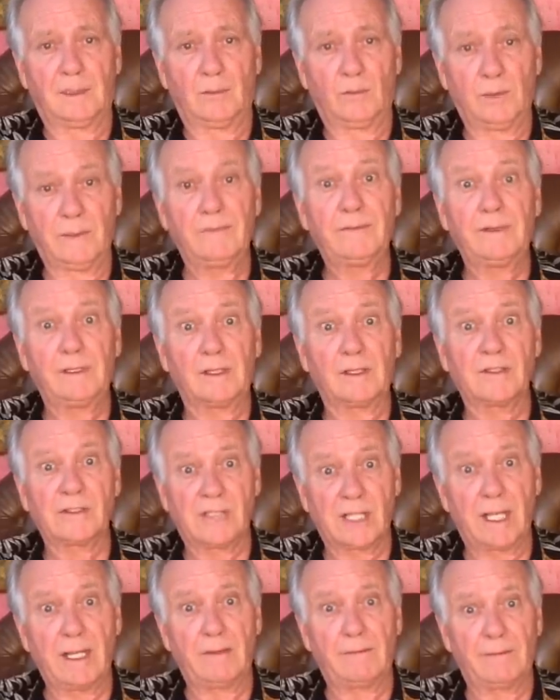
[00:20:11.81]
We feel
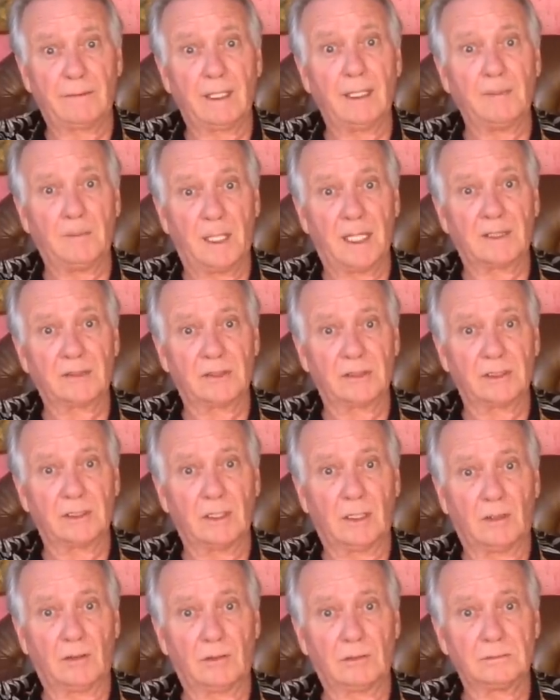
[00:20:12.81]
safe in
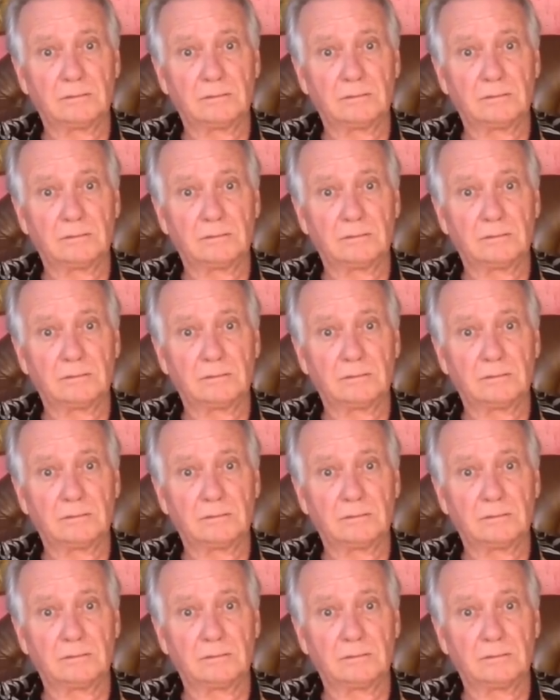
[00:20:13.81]
Mexico.